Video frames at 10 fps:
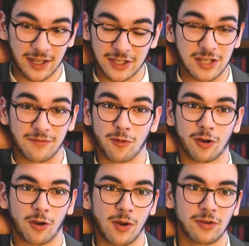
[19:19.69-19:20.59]
dozens of
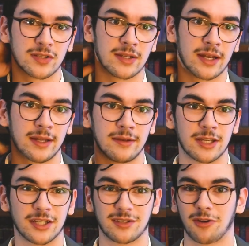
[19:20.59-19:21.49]
more quotes that I
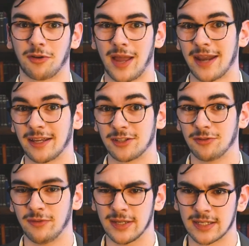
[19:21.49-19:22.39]
had considered adding
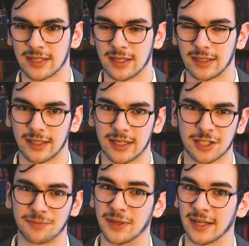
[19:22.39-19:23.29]
to this
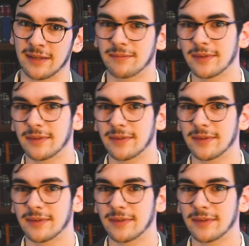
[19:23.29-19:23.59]
list, but I